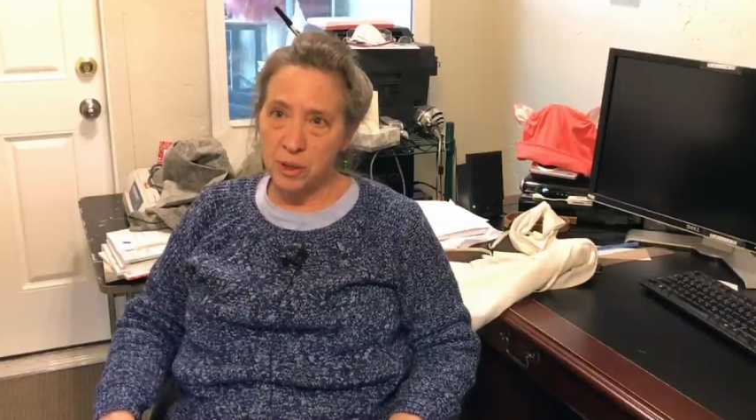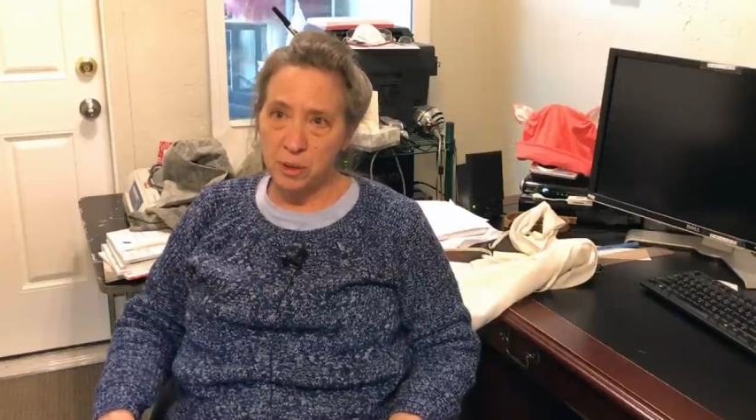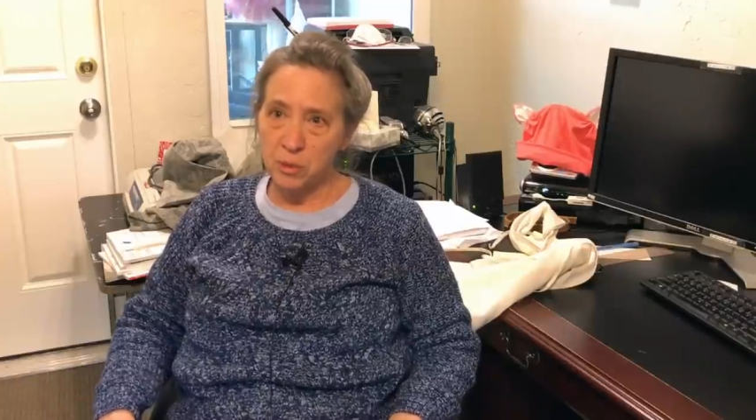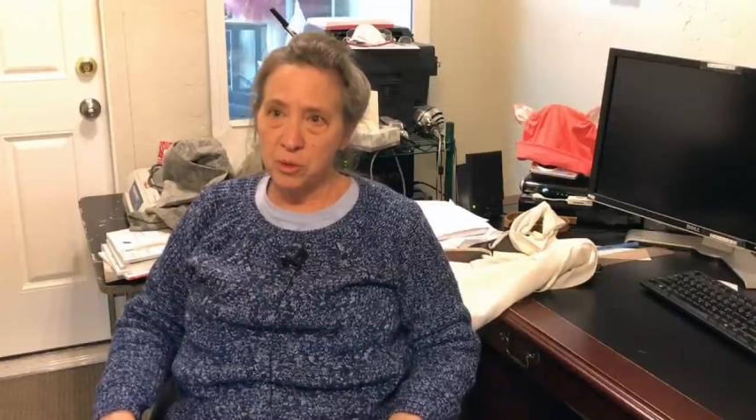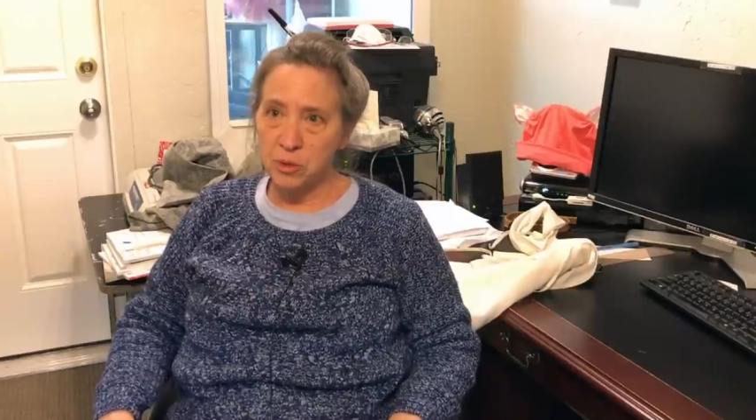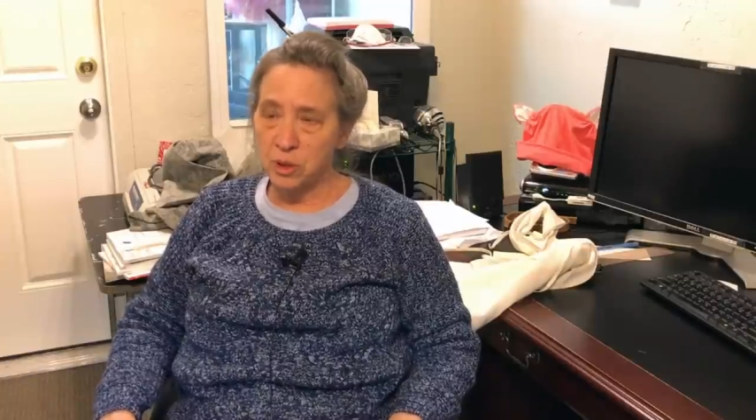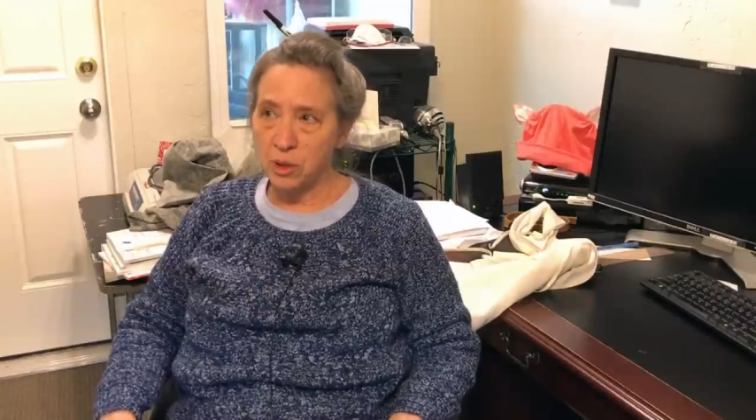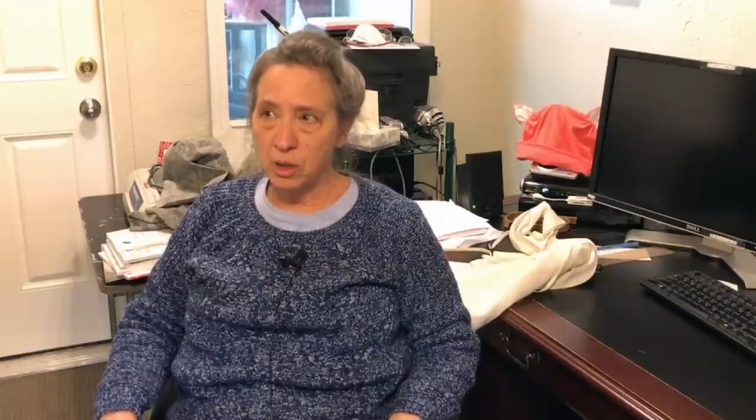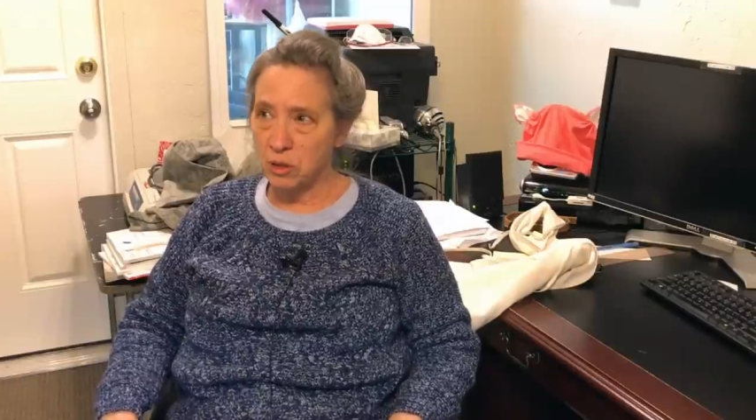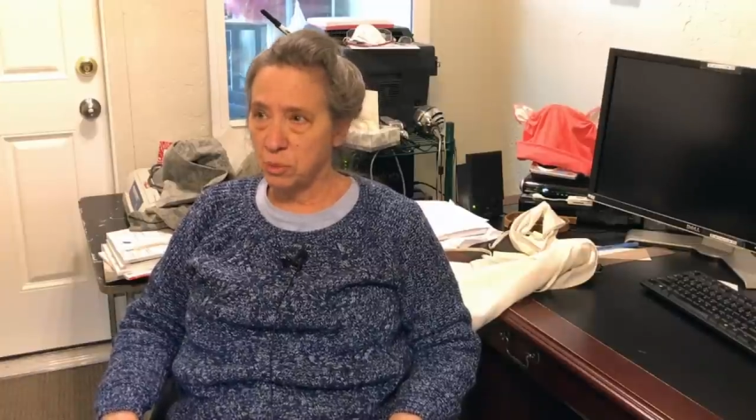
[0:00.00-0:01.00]
and he was
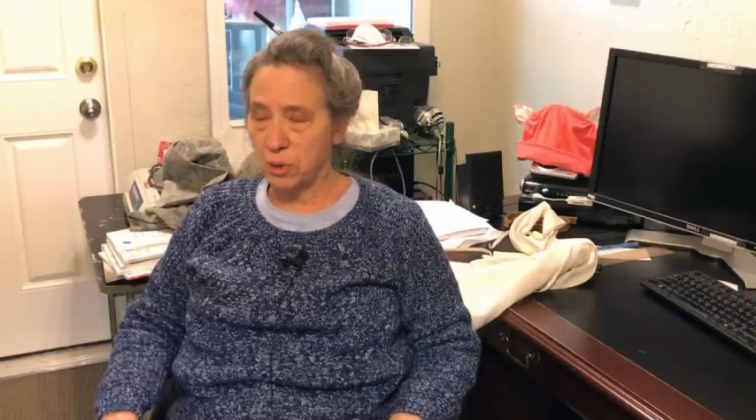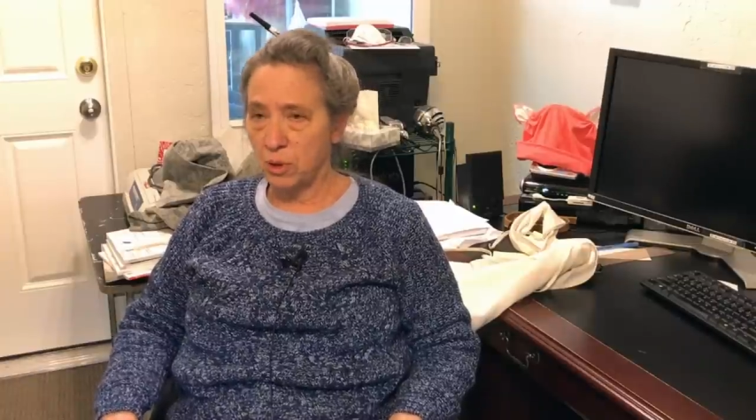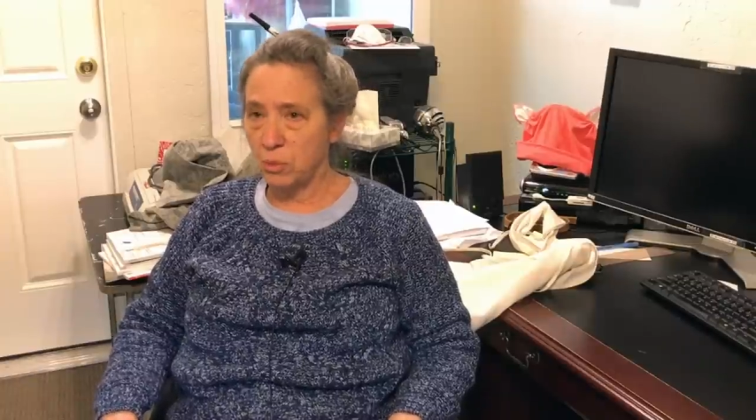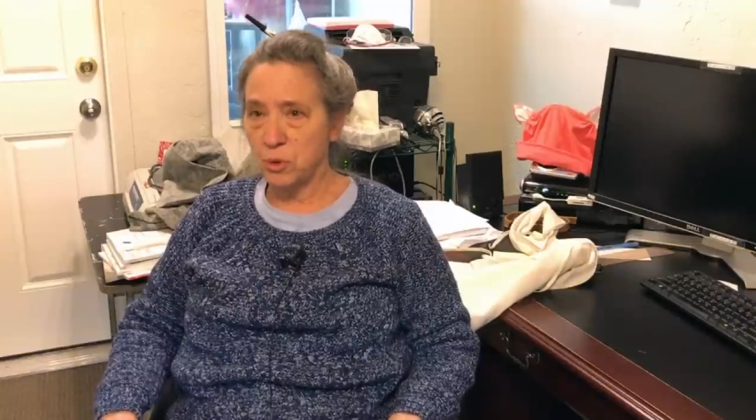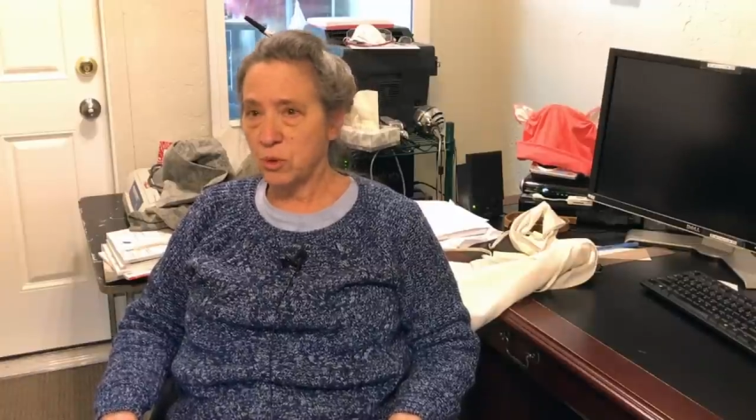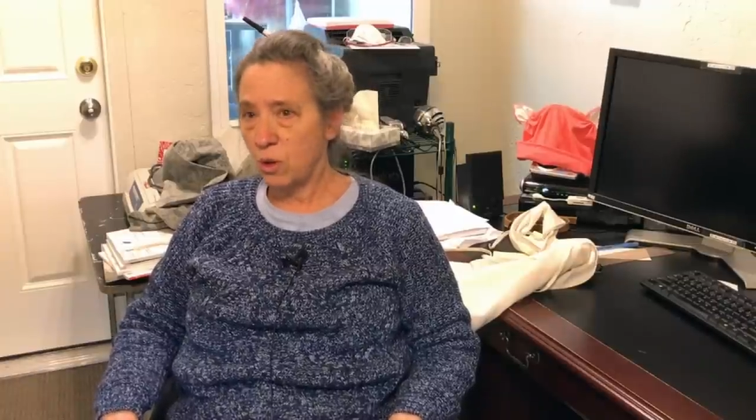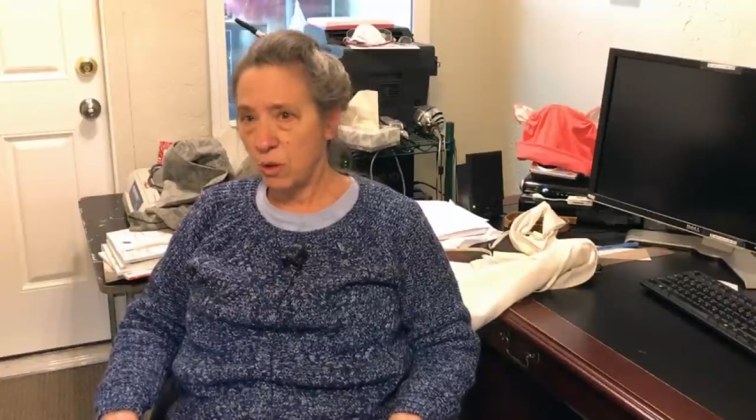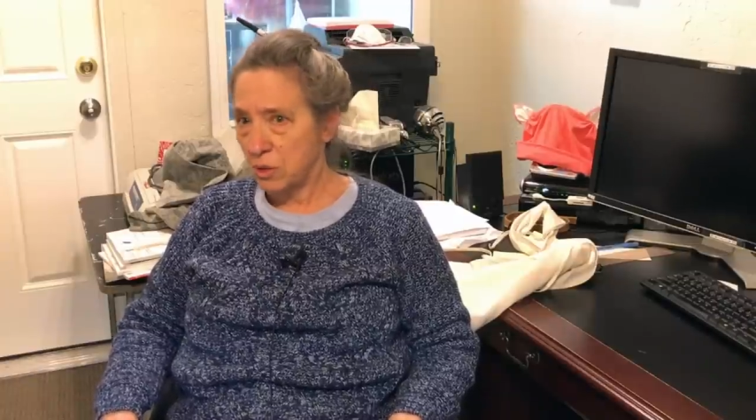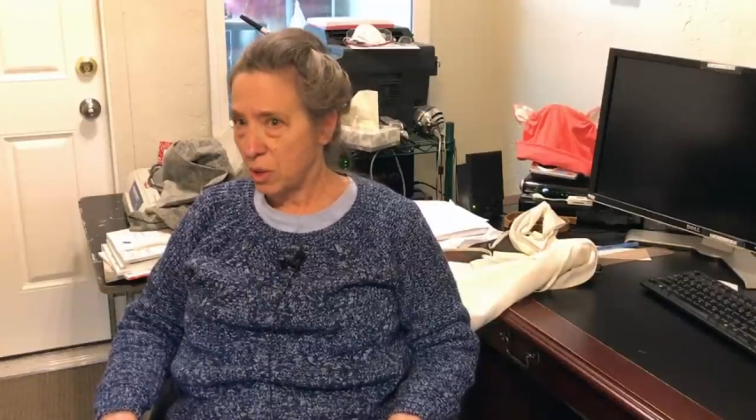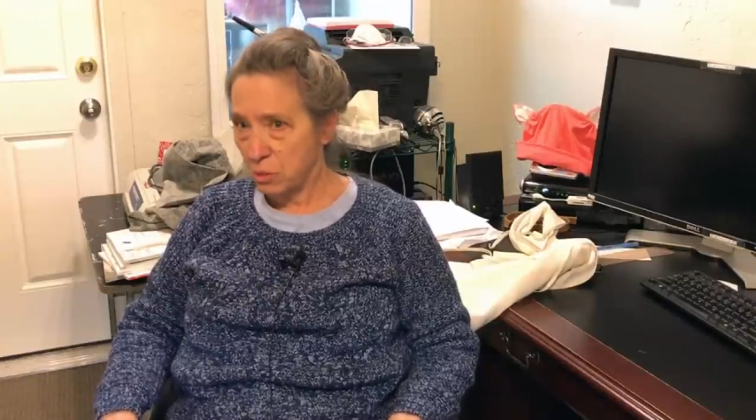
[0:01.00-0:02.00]
in the hospital almost
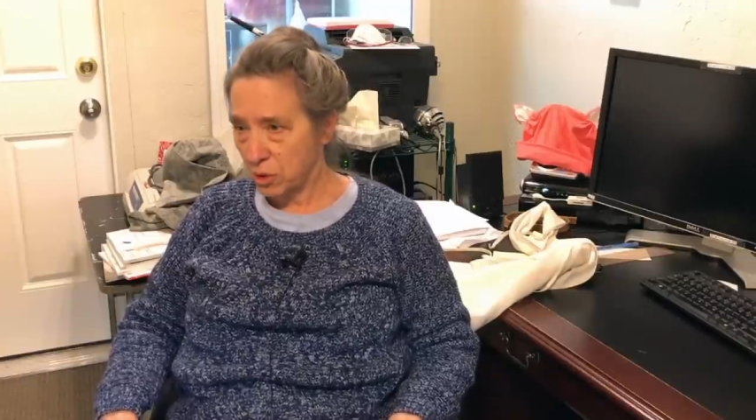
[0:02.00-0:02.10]
all the time.